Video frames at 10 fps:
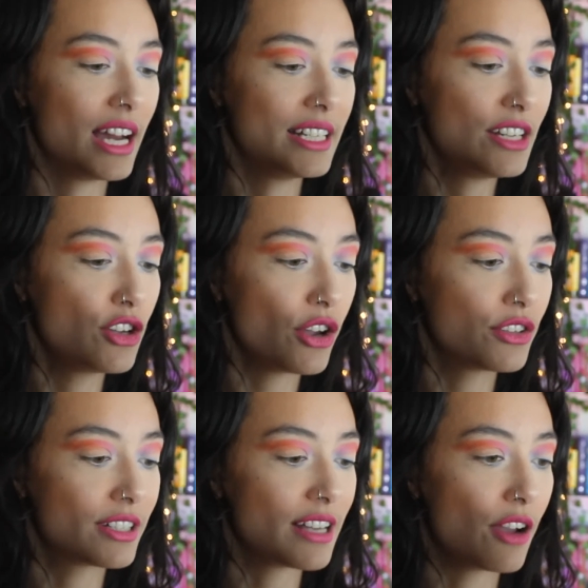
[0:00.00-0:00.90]
I did go
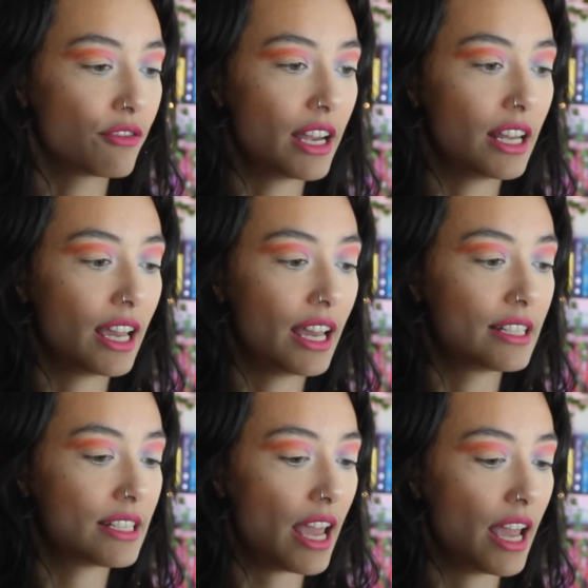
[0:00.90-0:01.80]
to start reading
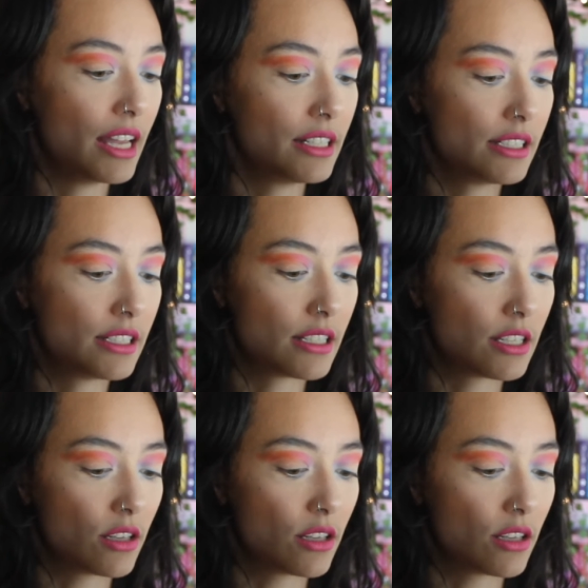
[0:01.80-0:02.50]
it, and